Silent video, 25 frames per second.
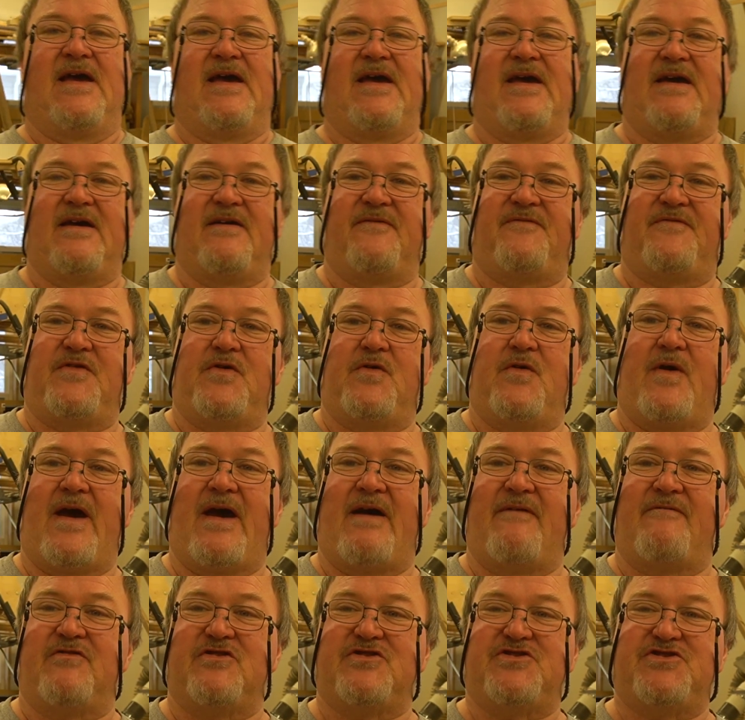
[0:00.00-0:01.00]
If you
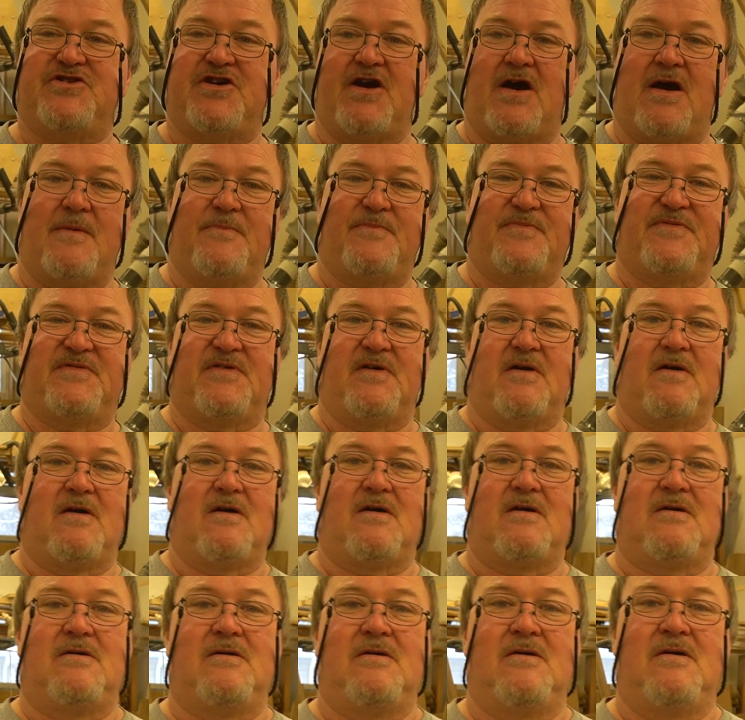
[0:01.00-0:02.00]
have a chop
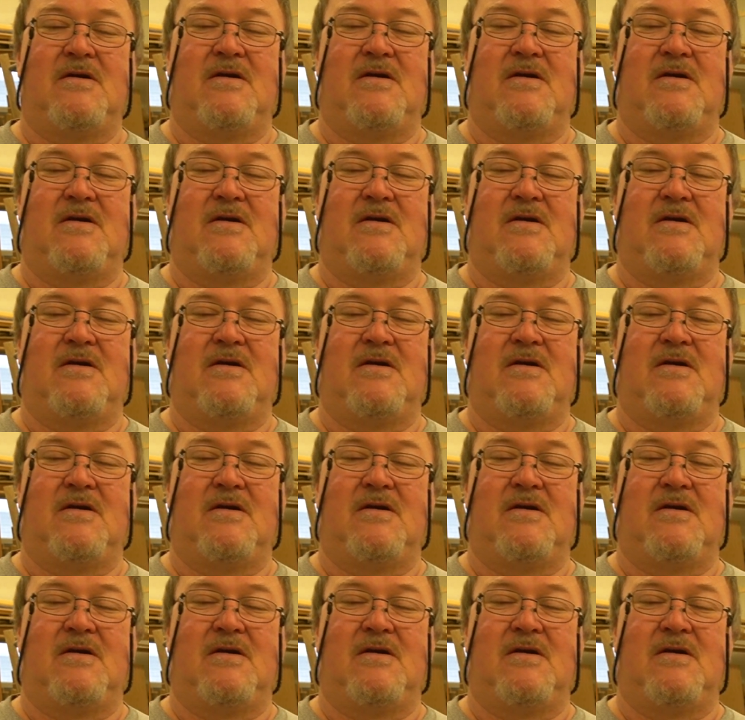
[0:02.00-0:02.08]
saw,